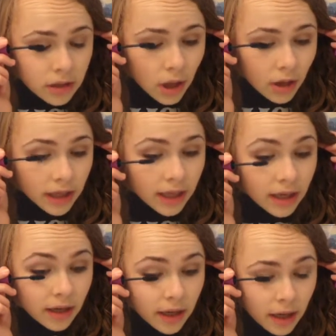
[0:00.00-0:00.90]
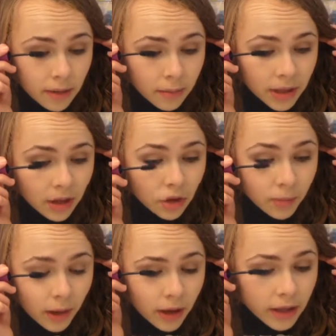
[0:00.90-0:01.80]
Target and bring a
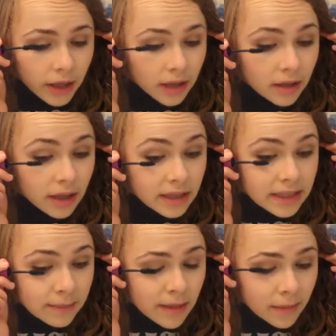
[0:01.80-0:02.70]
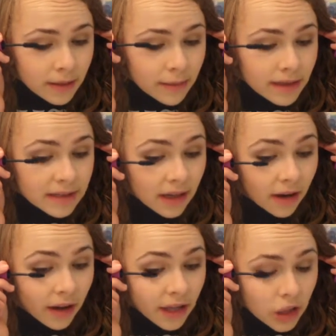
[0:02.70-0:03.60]
coupon and get some Maybelline
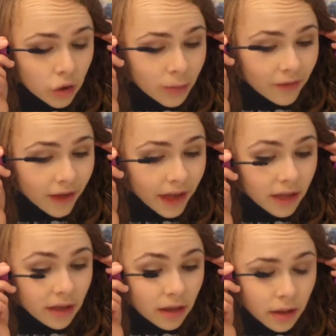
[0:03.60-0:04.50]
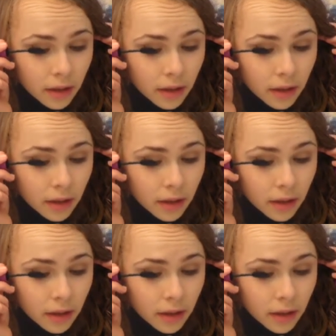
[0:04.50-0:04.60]
mascara, and you will be fine.